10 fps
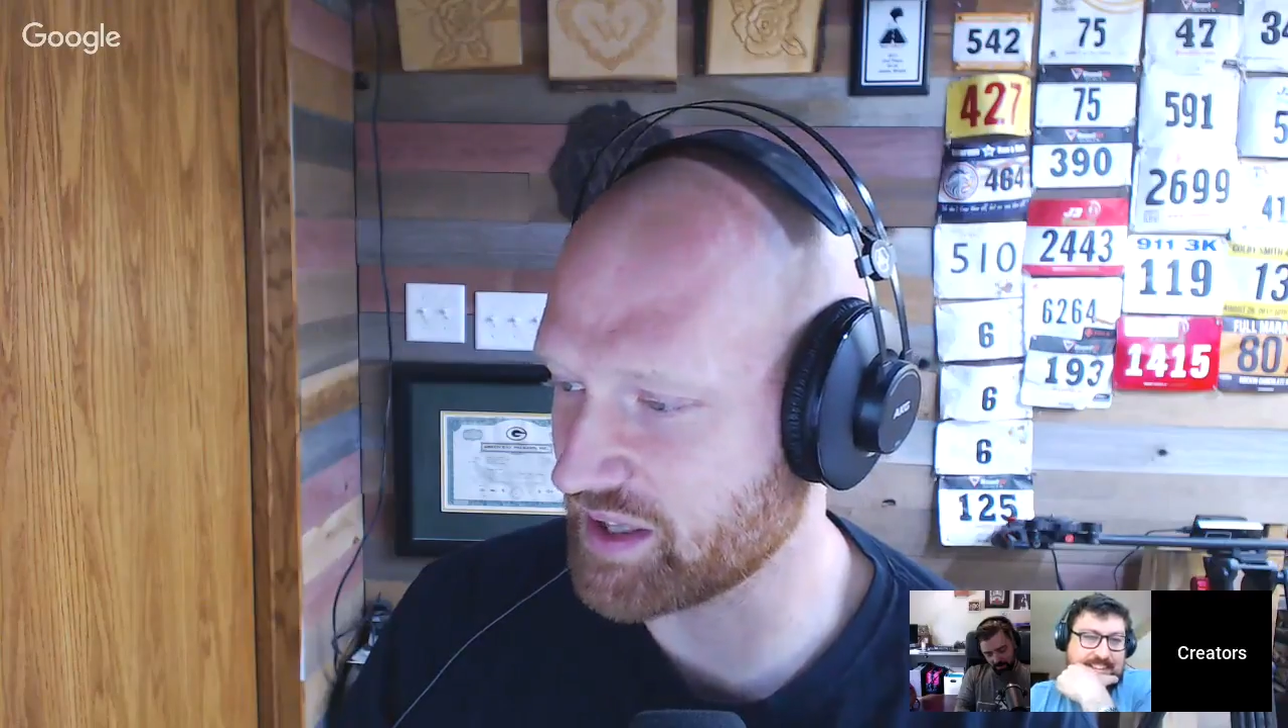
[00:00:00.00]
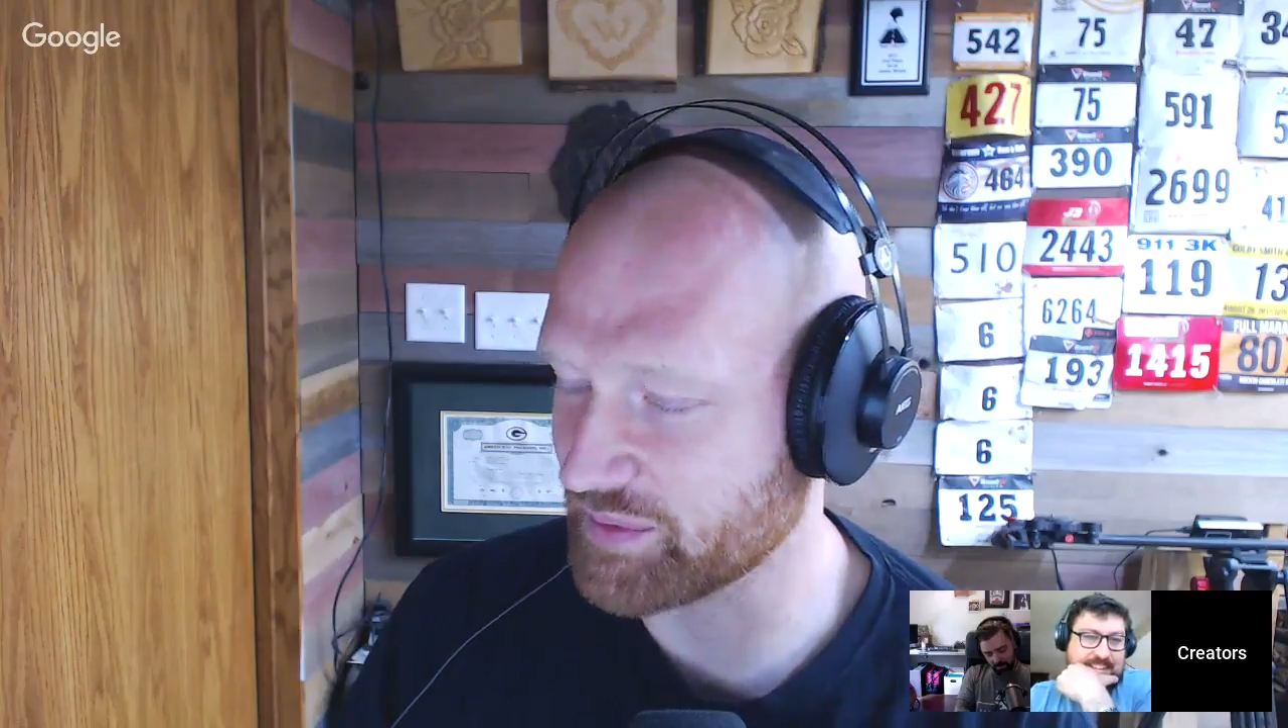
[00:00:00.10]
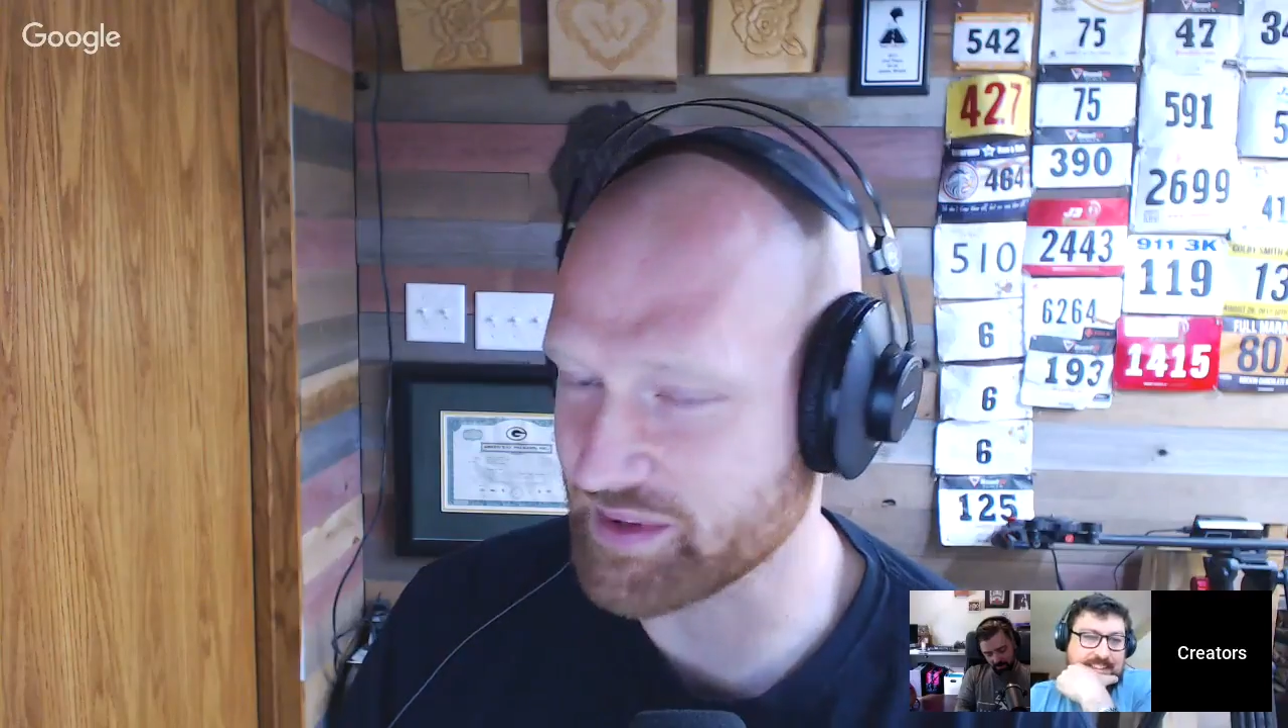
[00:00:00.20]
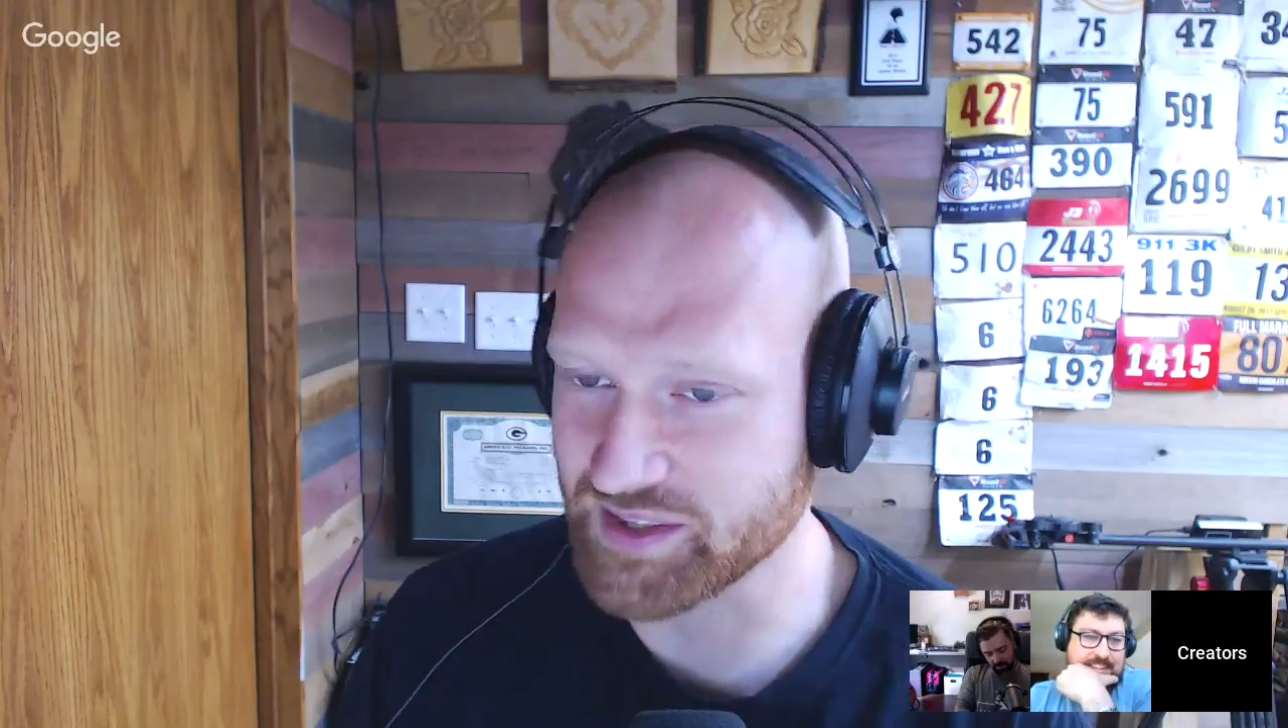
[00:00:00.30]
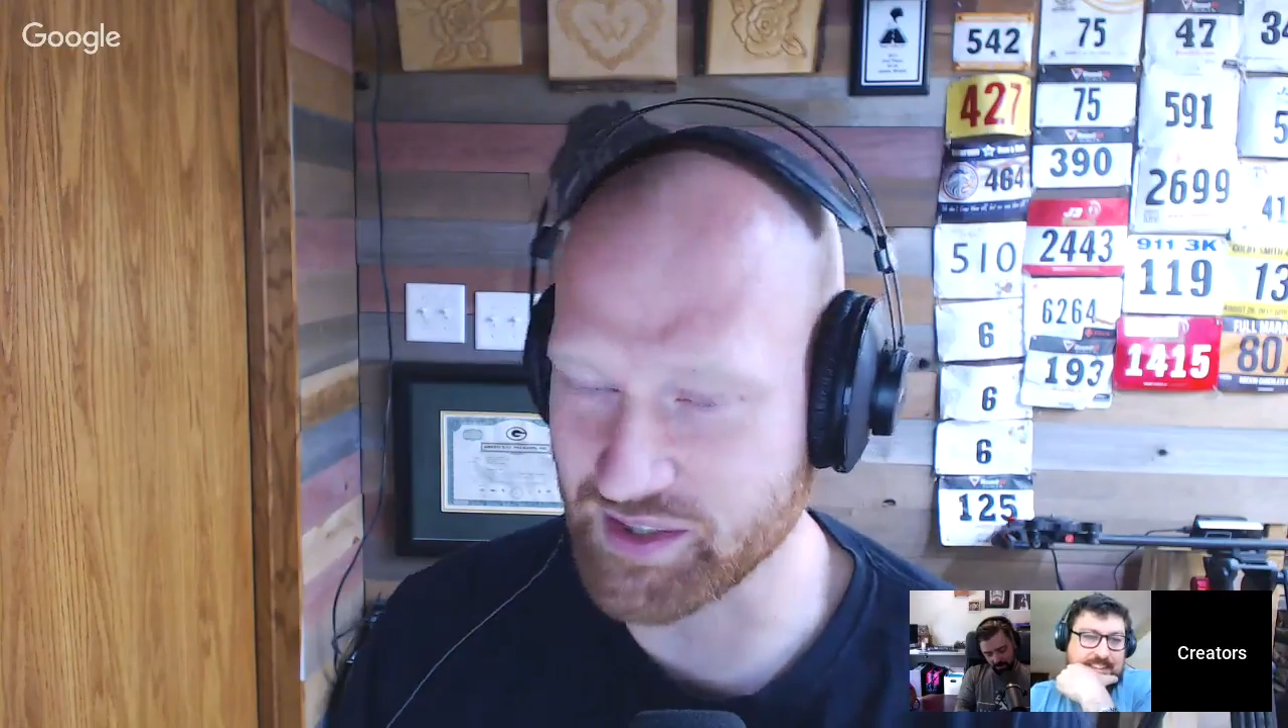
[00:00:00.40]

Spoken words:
with the